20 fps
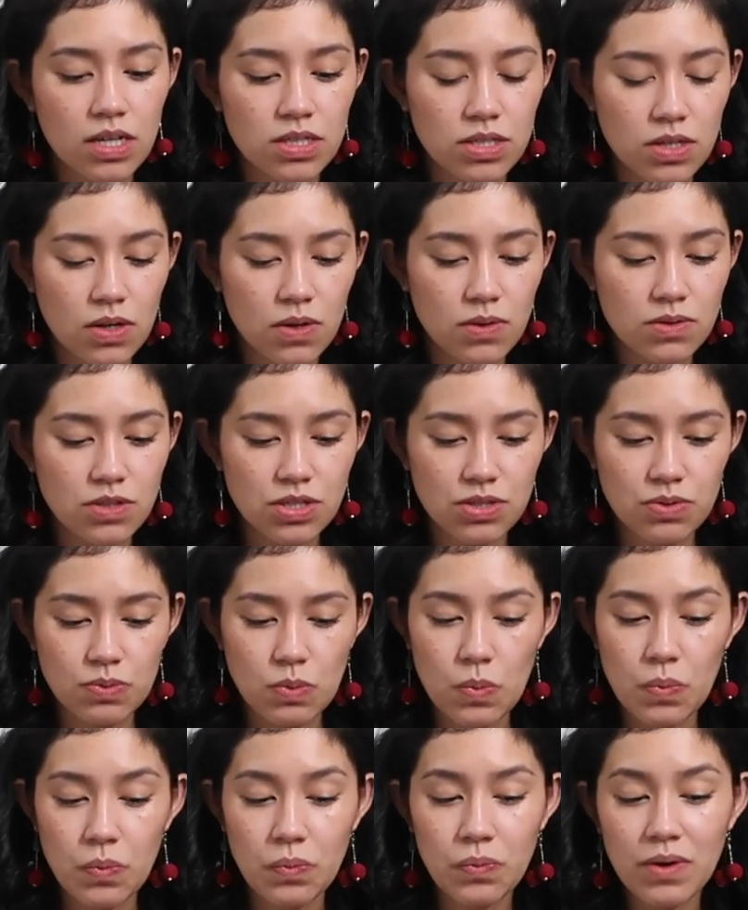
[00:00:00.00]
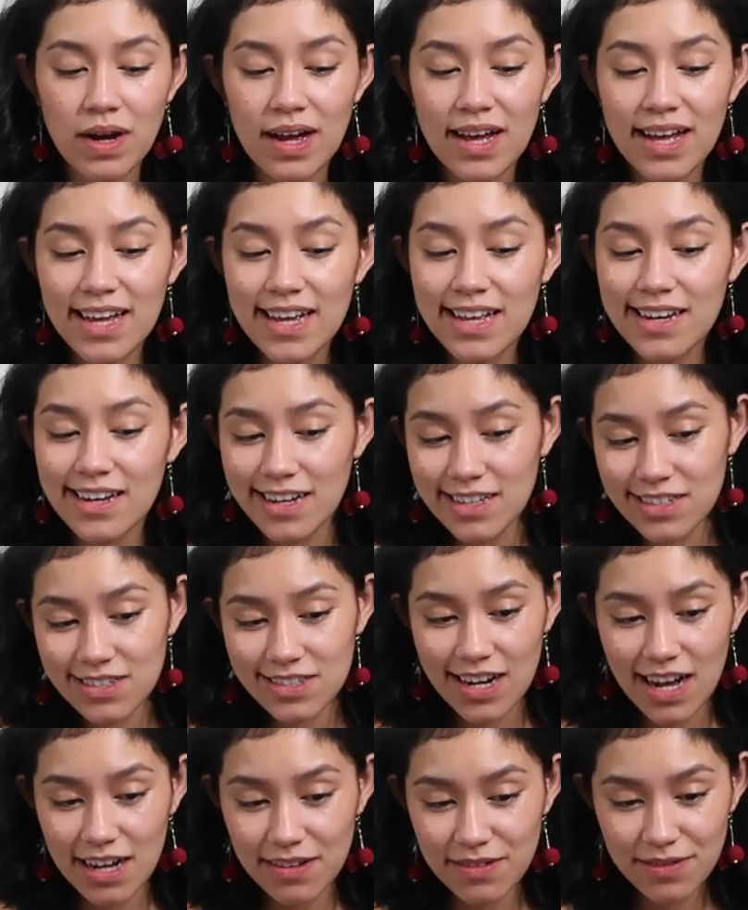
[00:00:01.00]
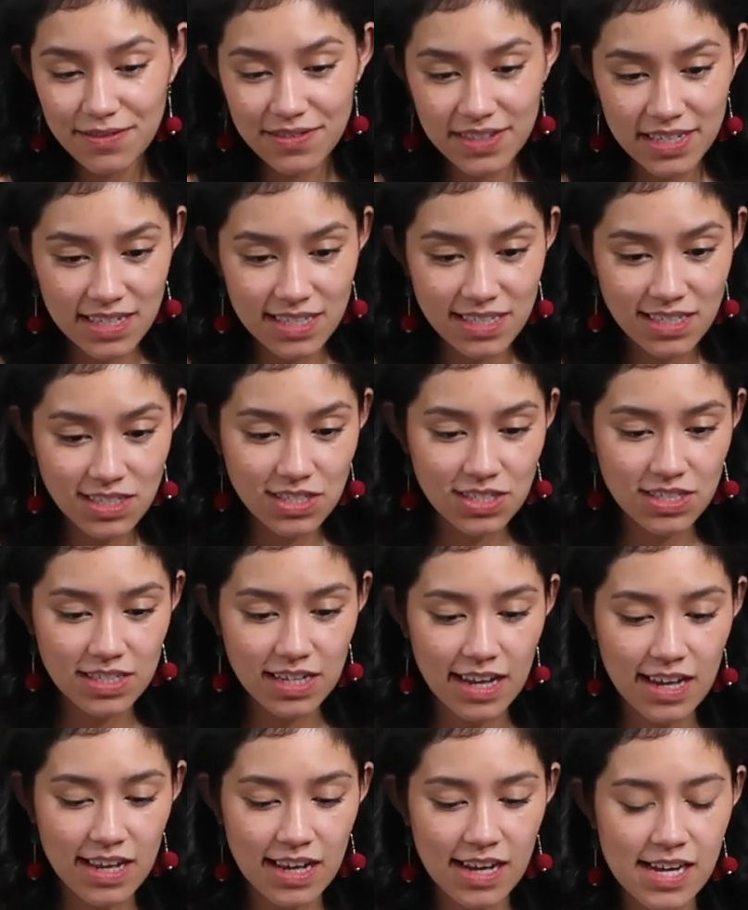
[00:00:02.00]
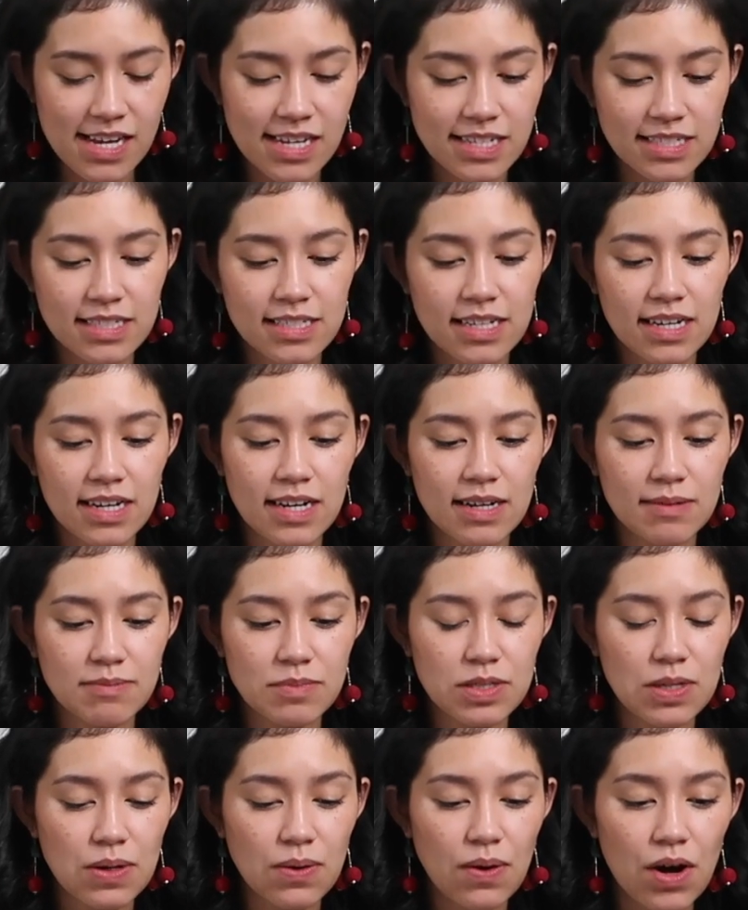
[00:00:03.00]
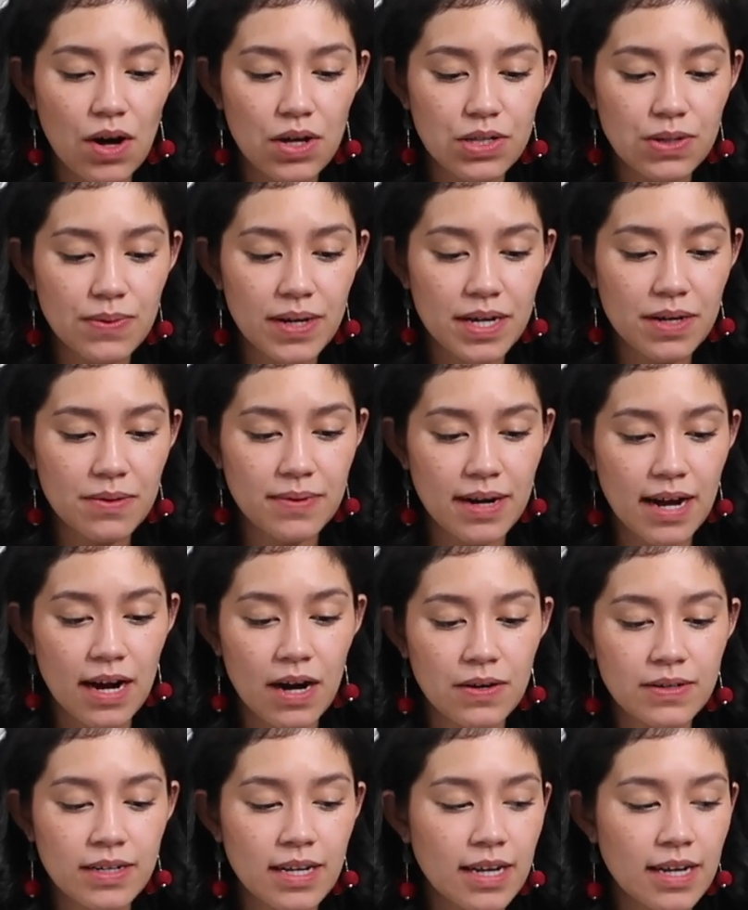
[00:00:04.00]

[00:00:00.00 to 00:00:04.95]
So just right under 1/2 inch and sew all the way around.